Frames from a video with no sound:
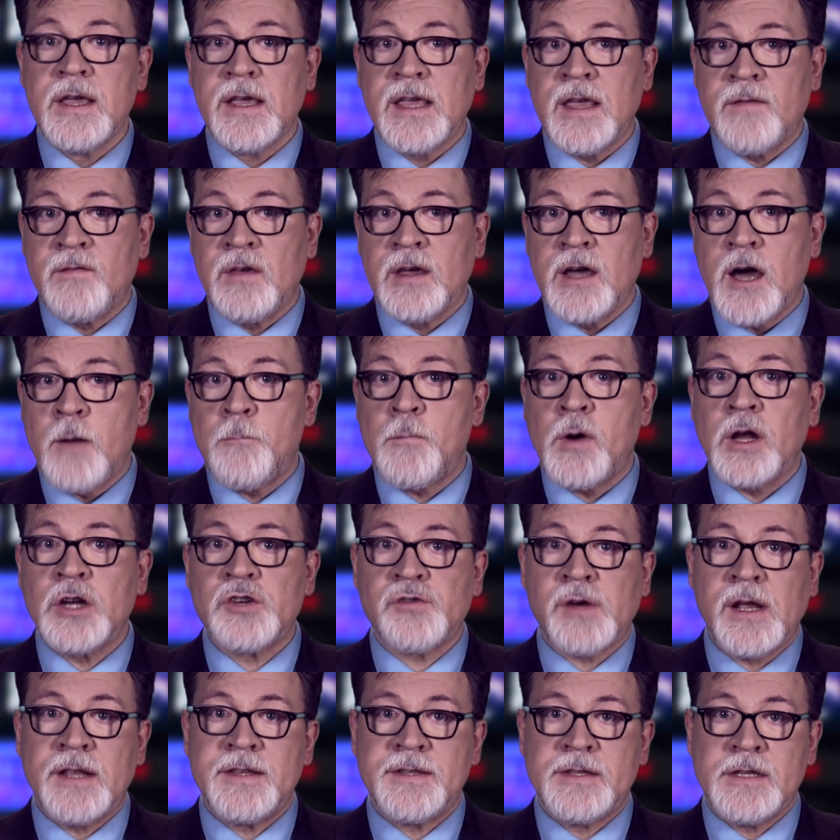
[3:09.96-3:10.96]
Giving up on
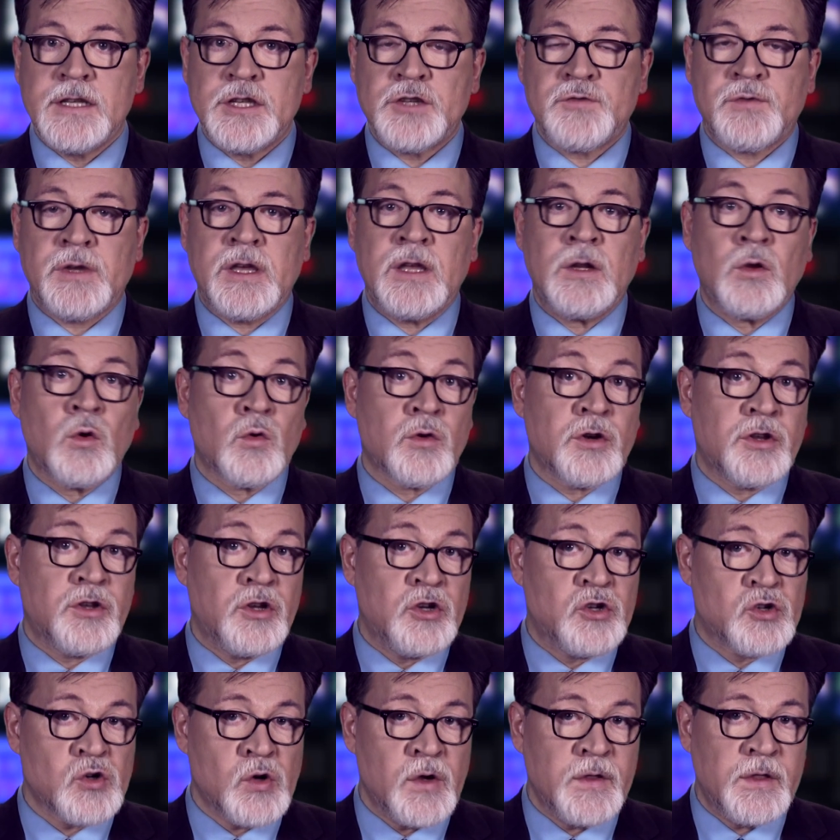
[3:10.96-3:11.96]
Transnistria in order
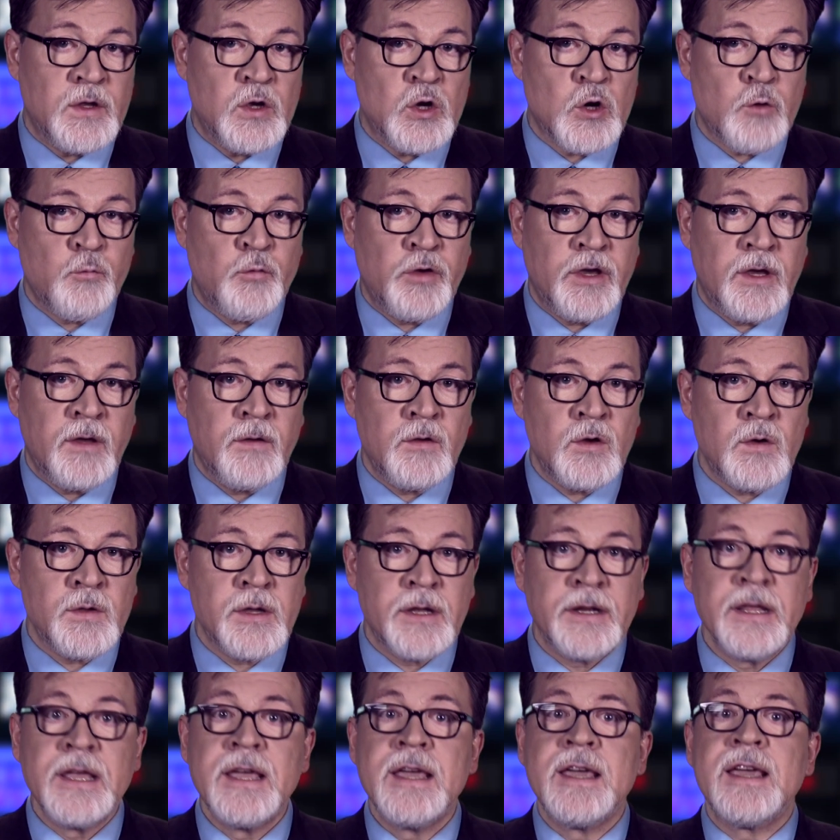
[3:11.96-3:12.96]
to join the European
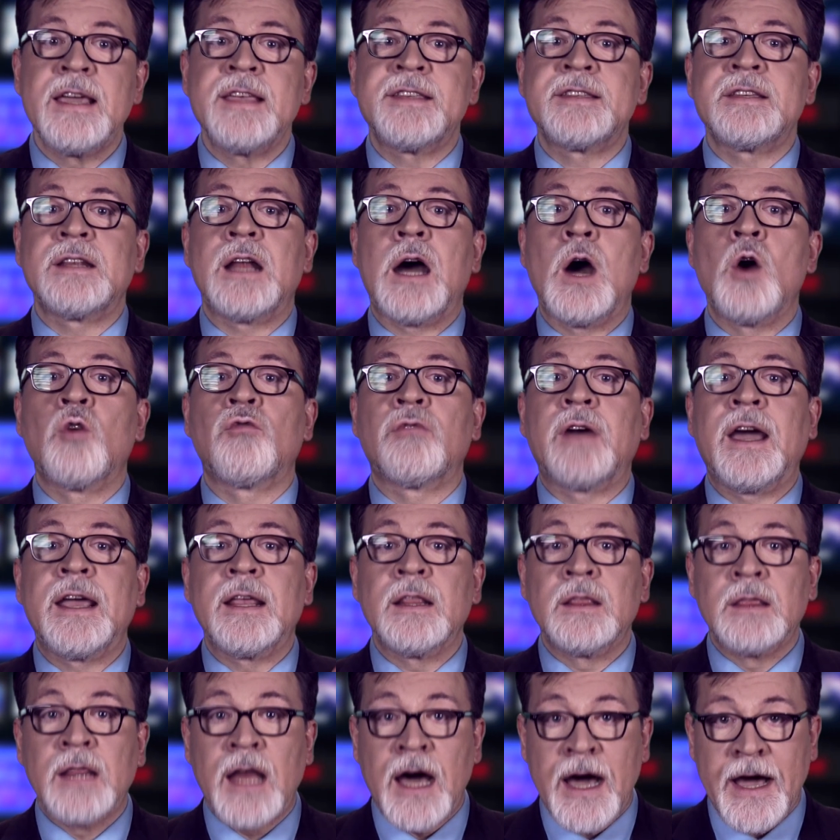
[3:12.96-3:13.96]
Union is an
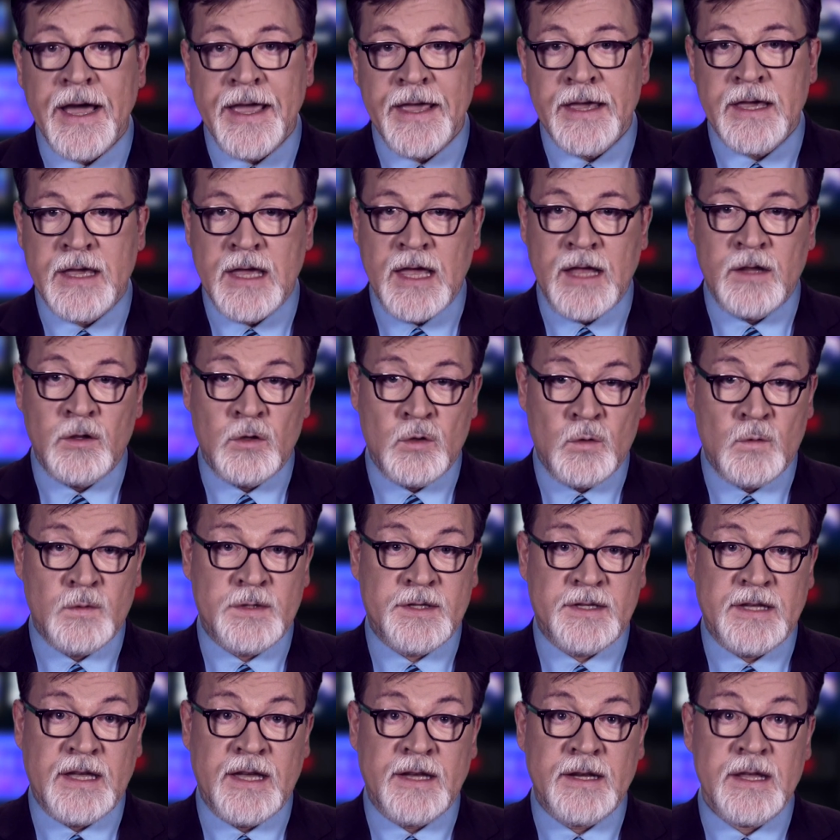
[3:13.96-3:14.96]
outright lie, Kandu
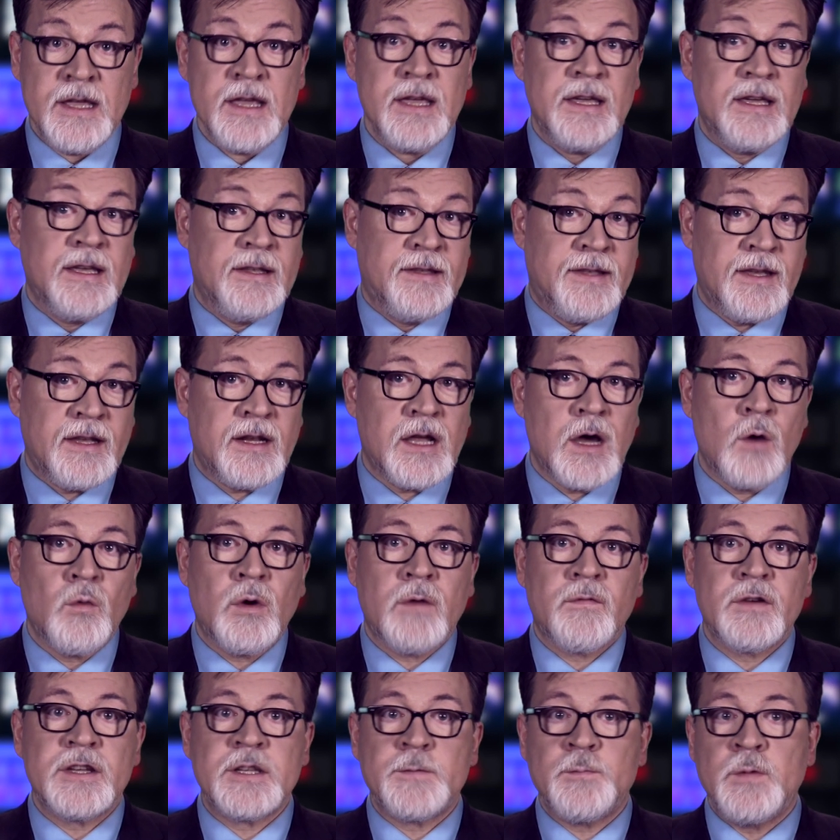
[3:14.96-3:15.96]
said. He did,
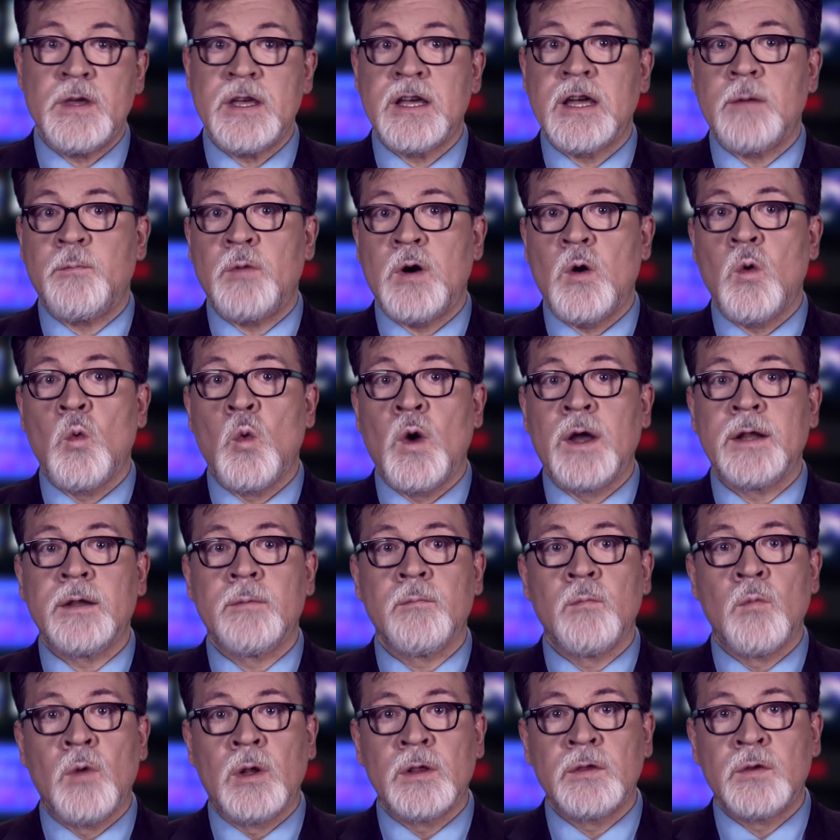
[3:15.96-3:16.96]
however, speak about
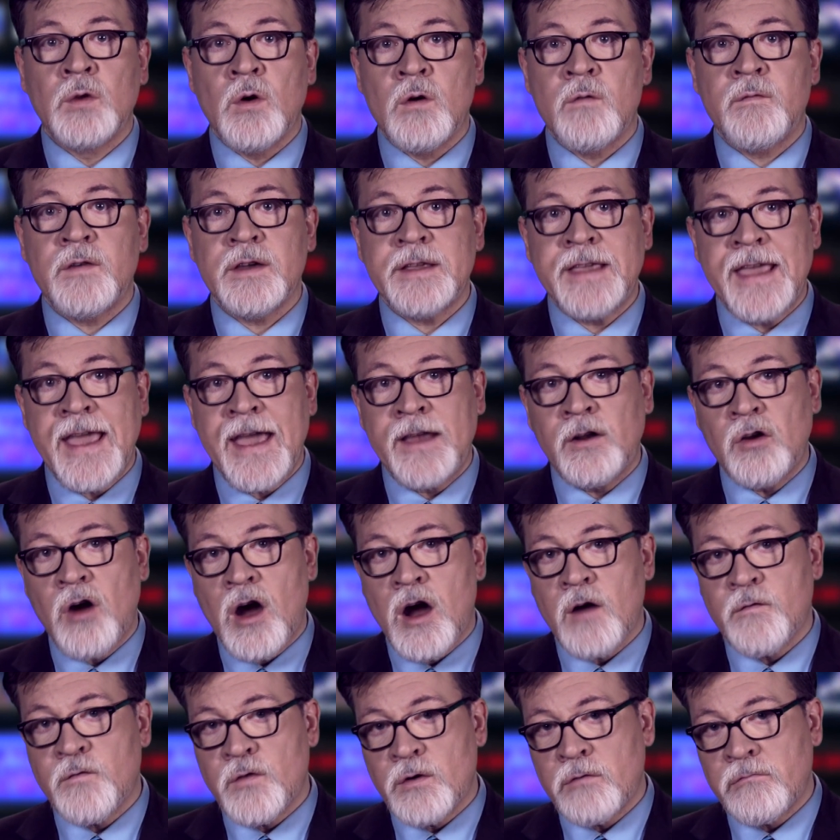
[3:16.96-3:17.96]
what Moldova can
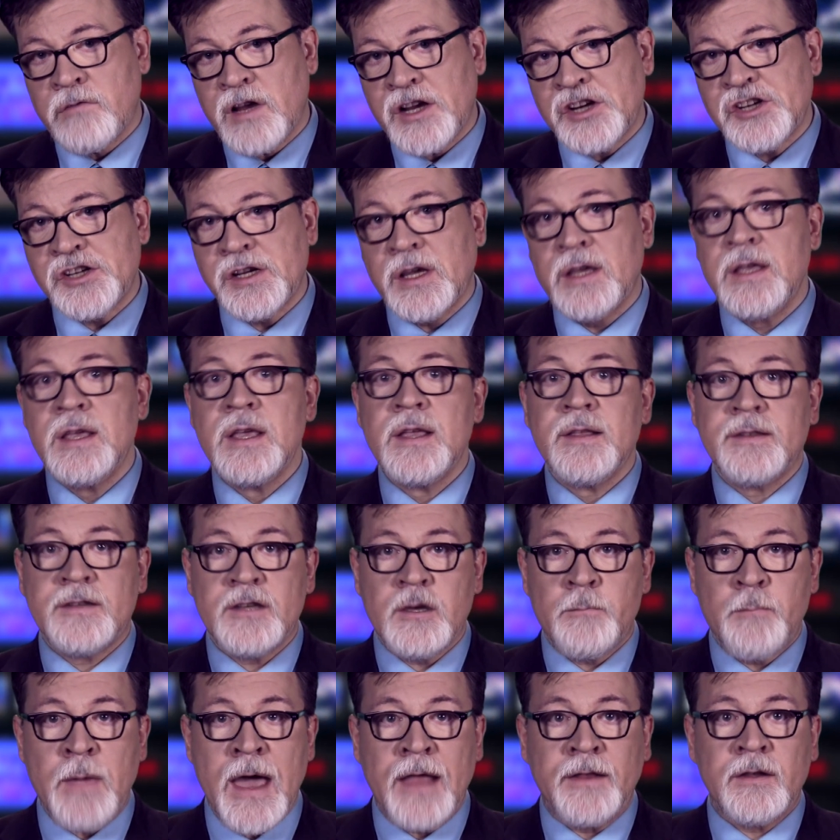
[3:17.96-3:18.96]
offer Russia
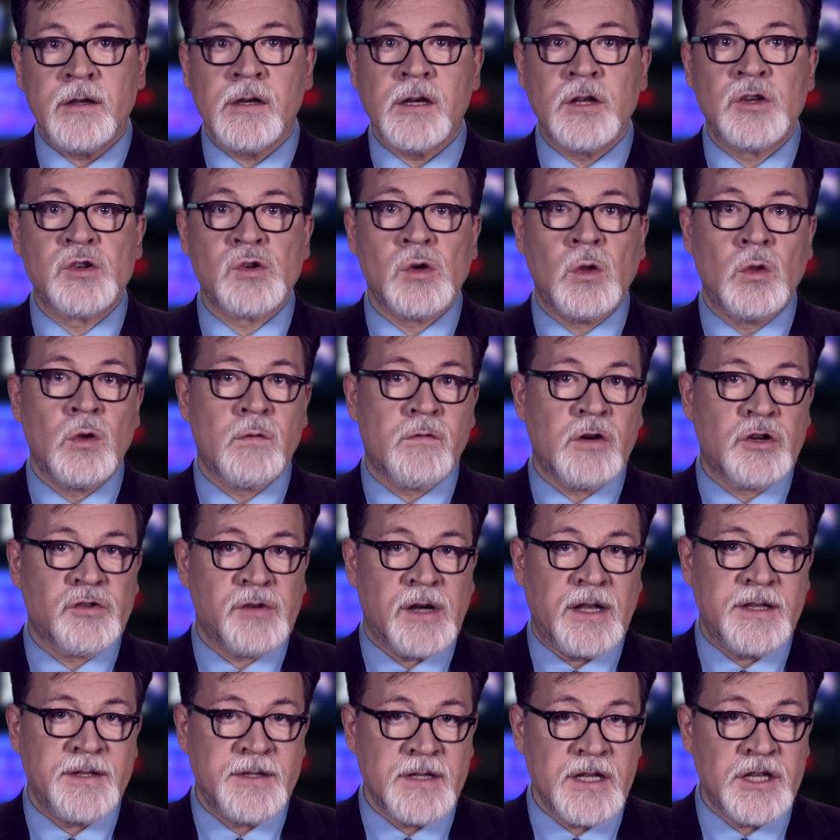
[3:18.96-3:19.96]
to abandon control over
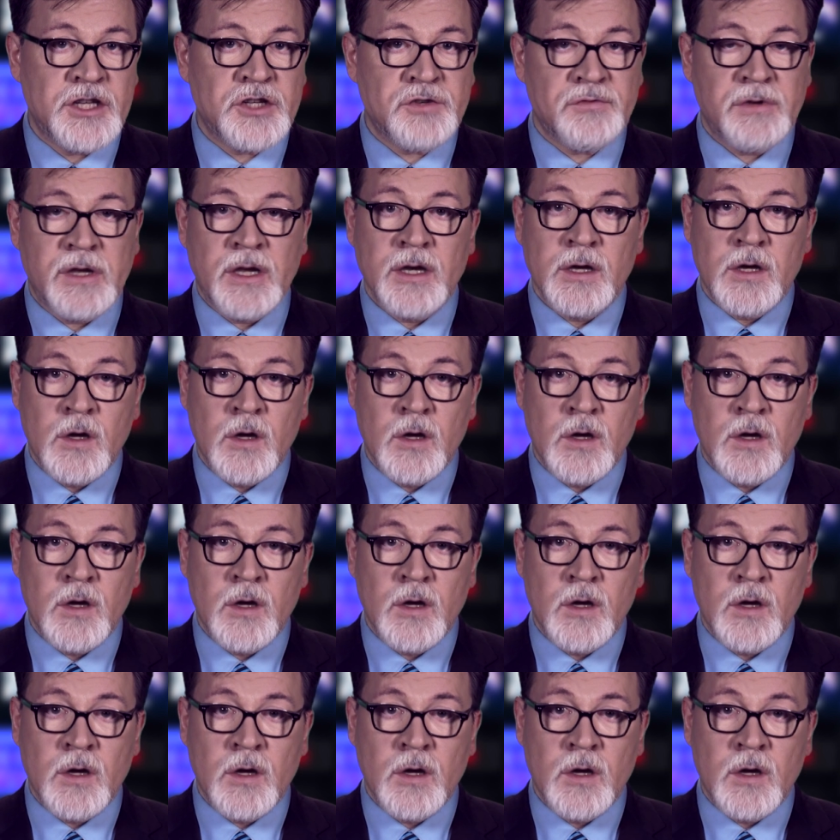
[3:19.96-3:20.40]
Transnistria.